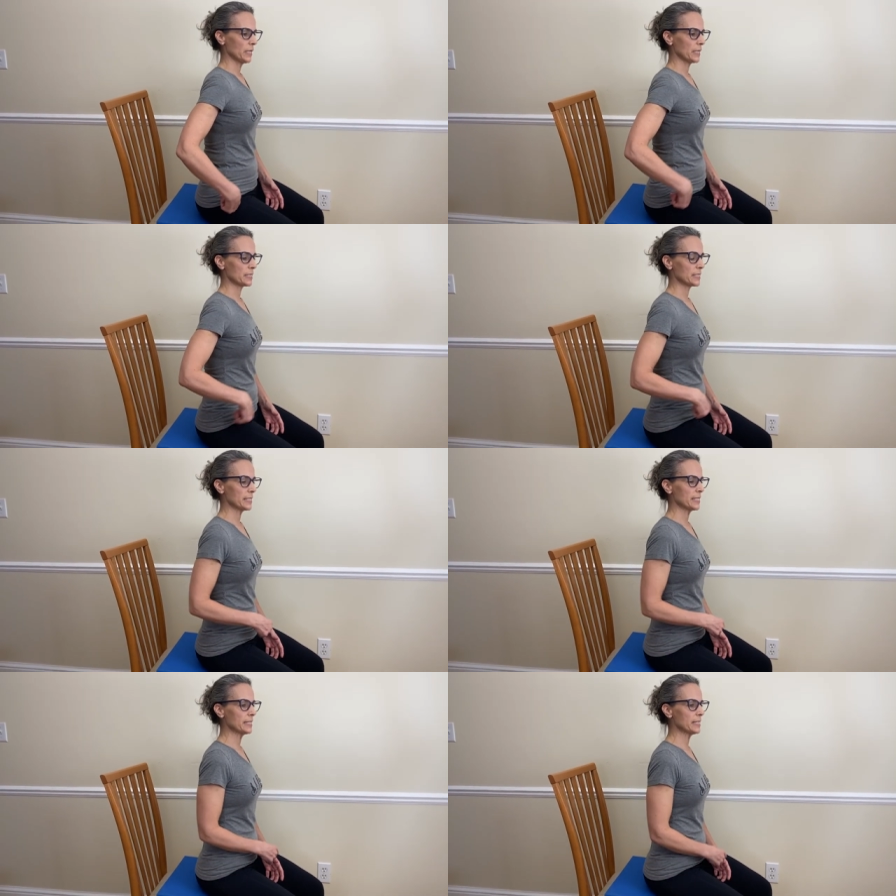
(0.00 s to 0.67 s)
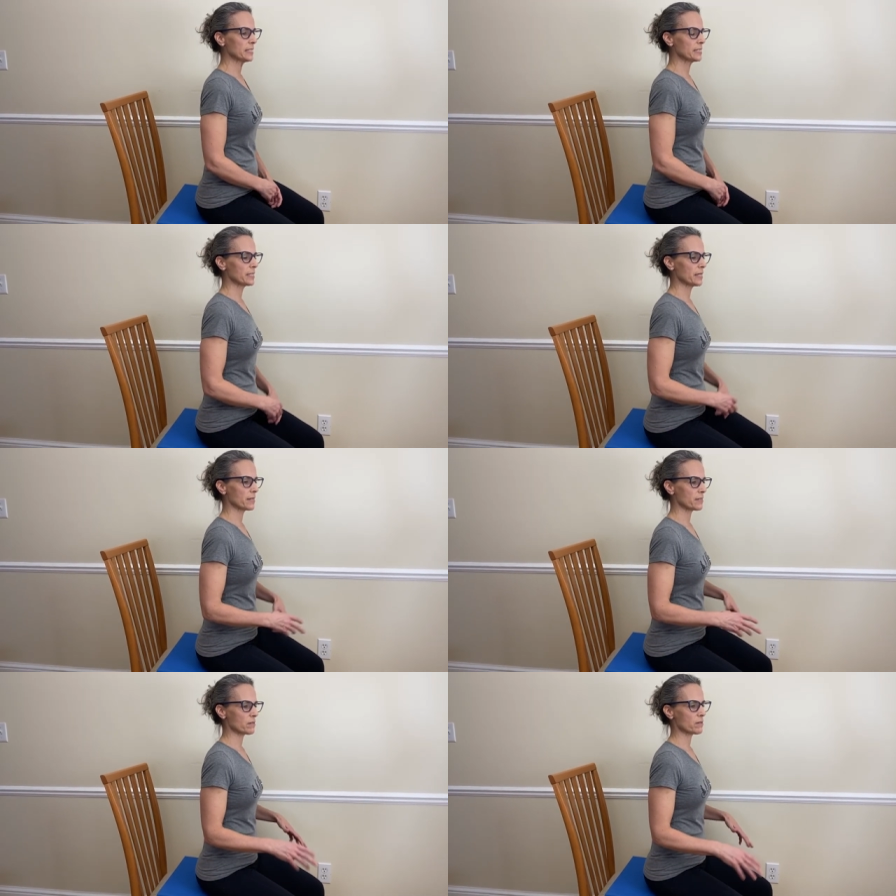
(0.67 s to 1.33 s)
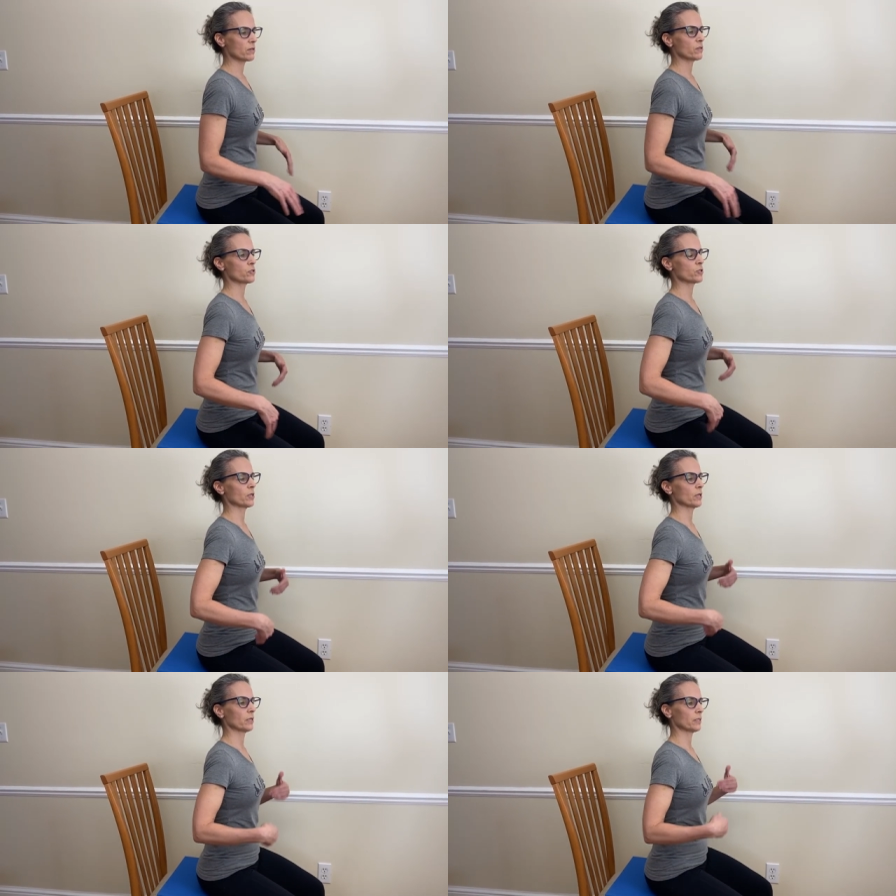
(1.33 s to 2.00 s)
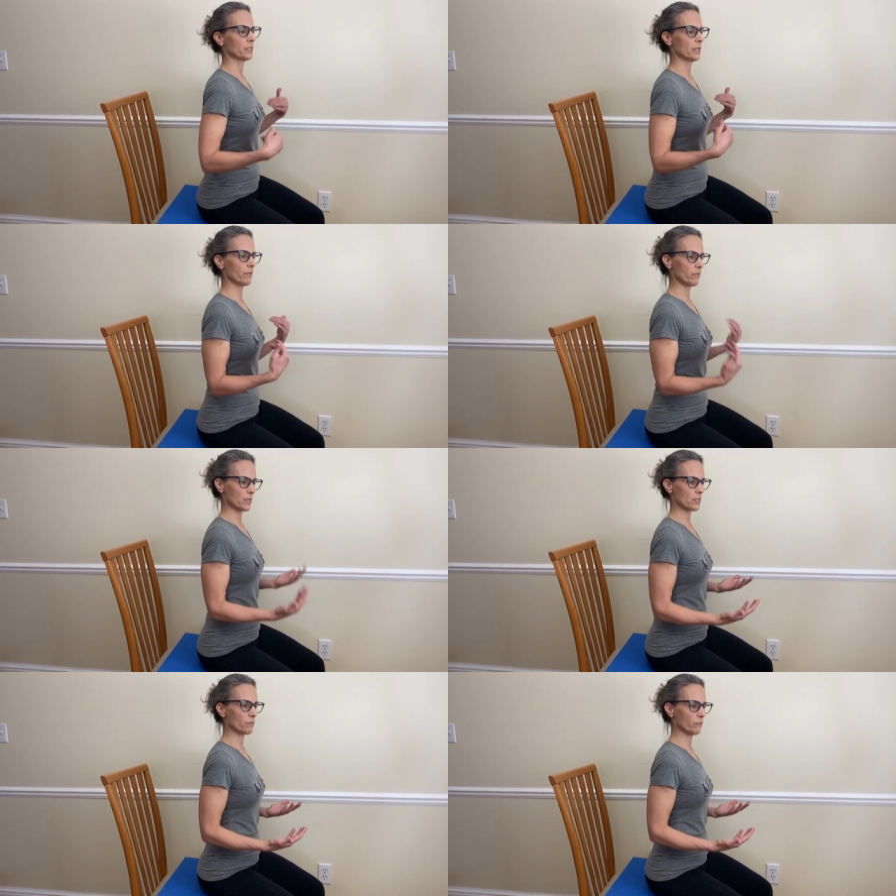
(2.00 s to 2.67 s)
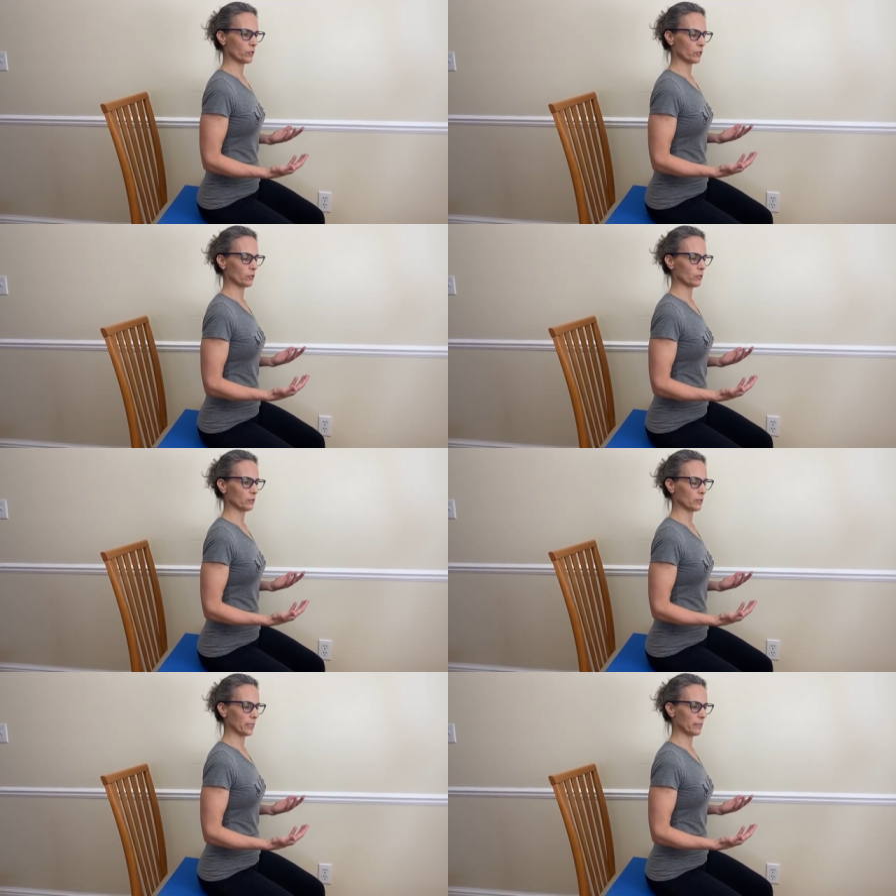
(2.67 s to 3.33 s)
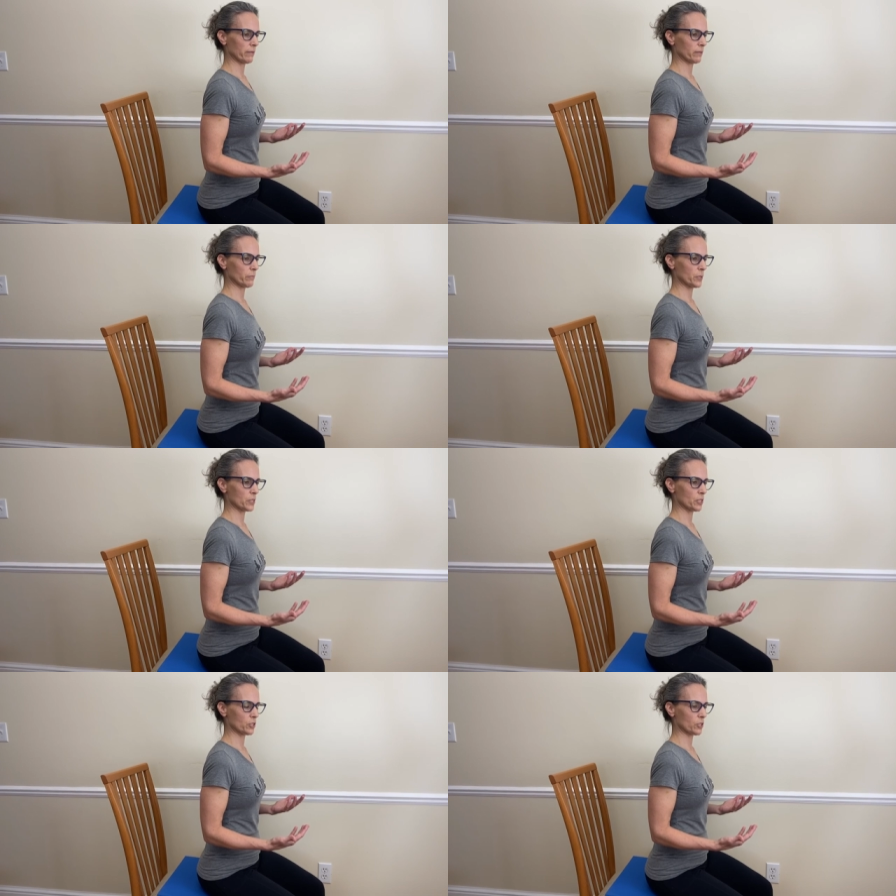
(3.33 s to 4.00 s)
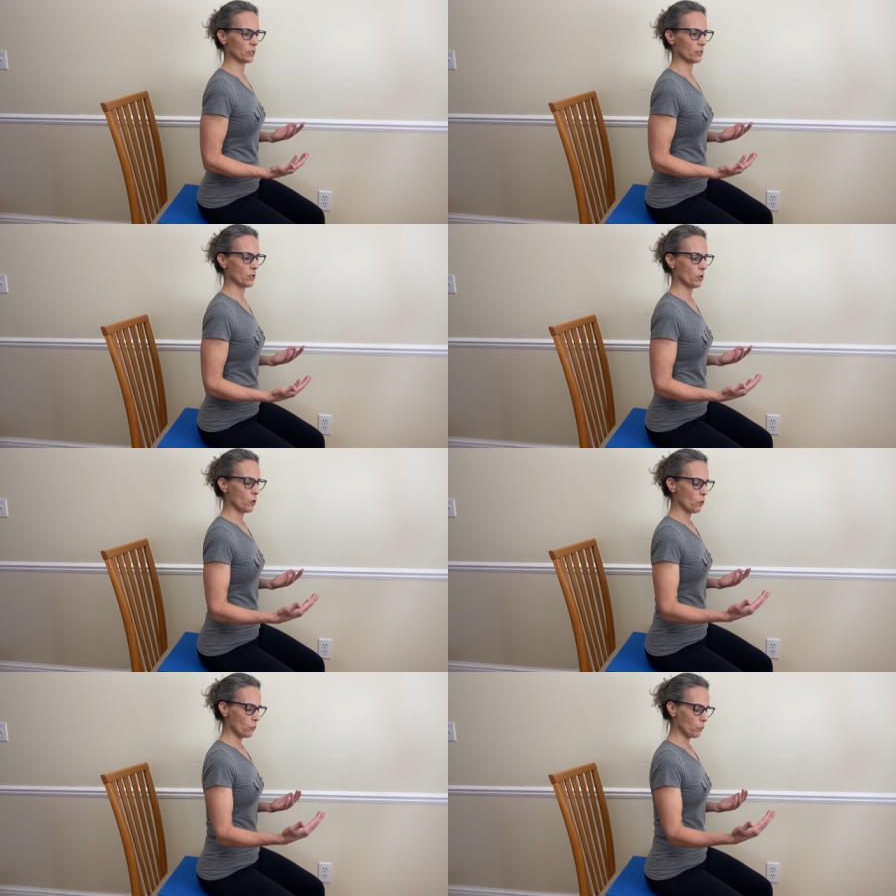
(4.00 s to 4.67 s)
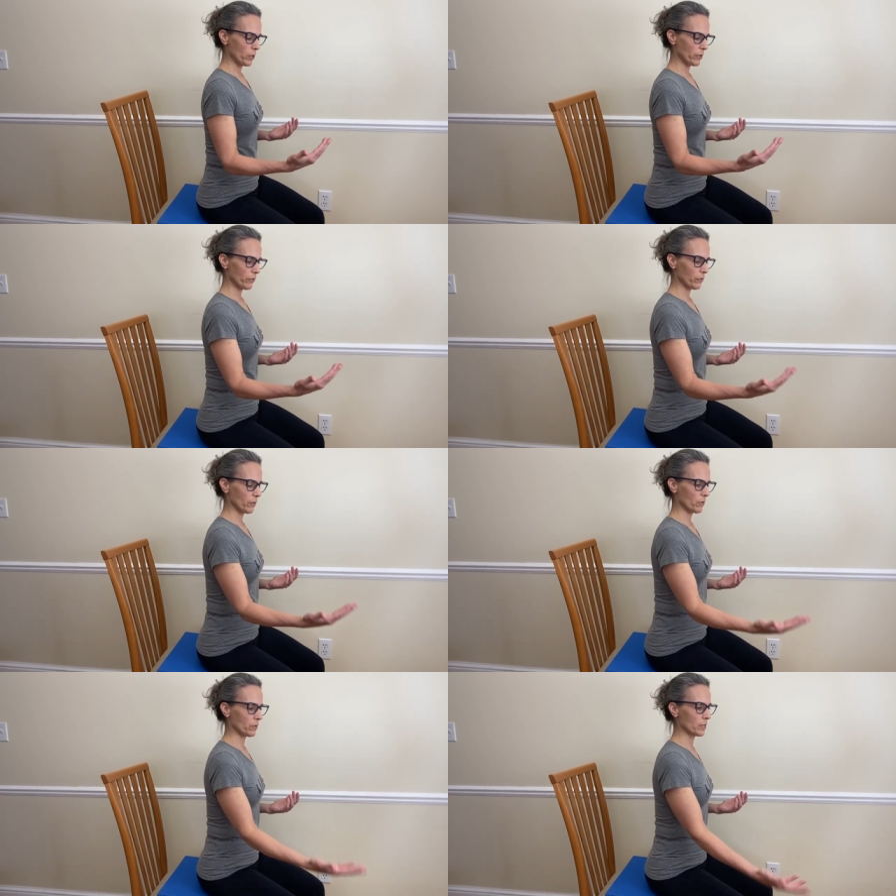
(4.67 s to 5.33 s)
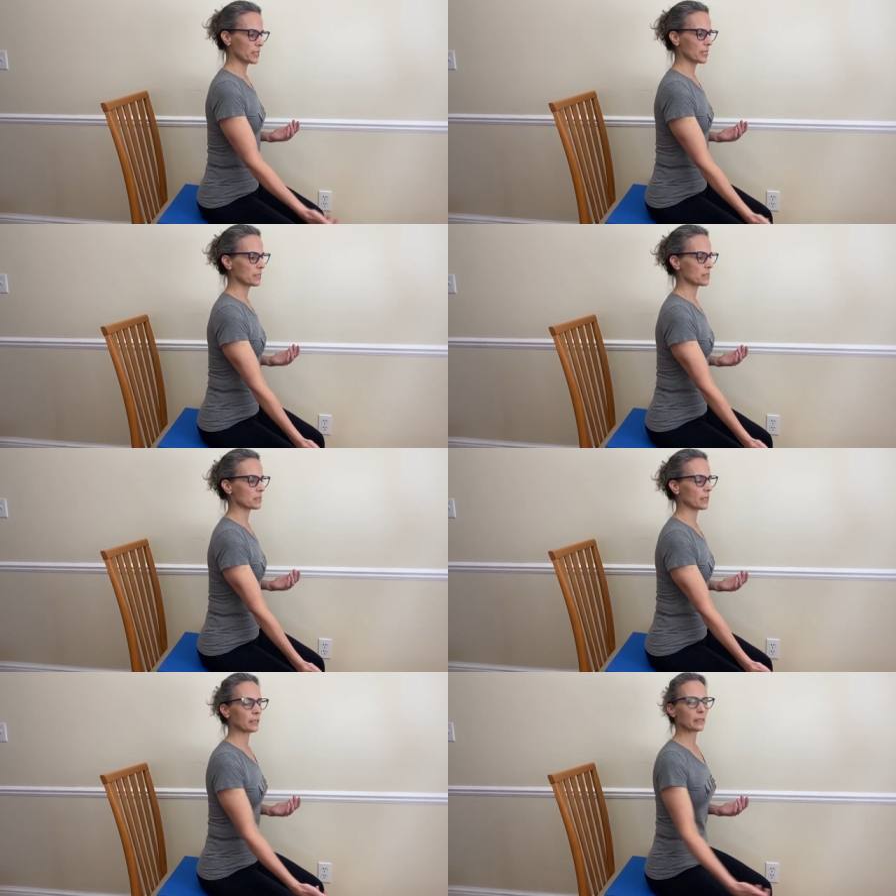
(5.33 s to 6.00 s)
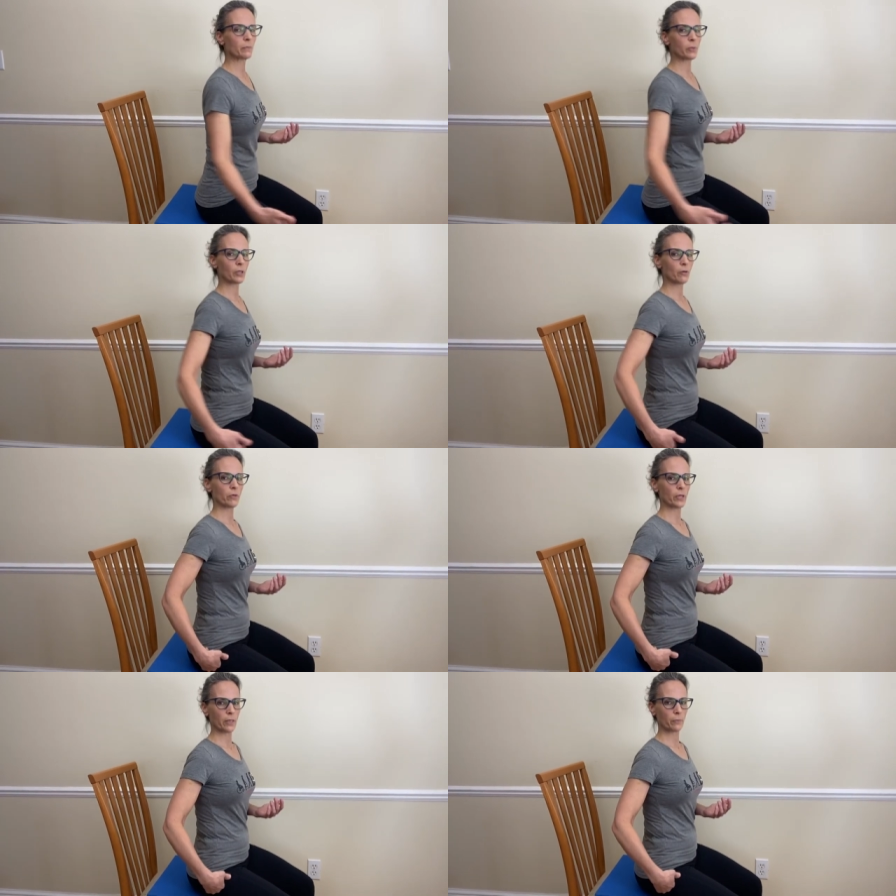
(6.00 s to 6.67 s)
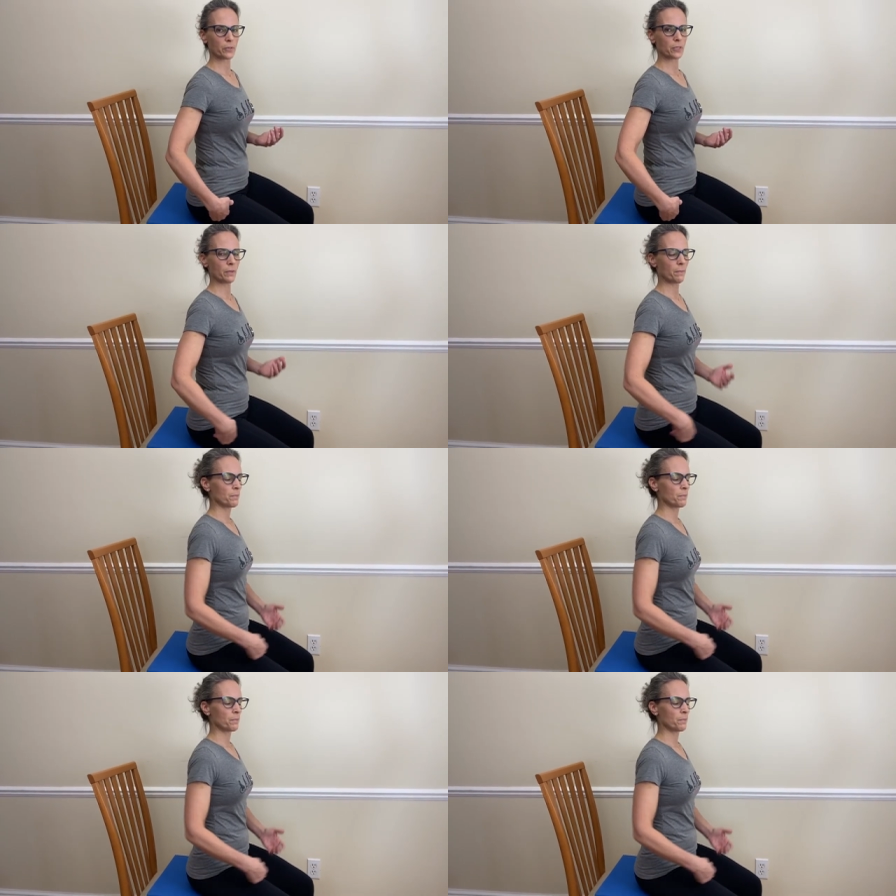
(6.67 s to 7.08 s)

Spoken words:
It's easiest to get this vertical lengthened position with the knees slightly below the hips.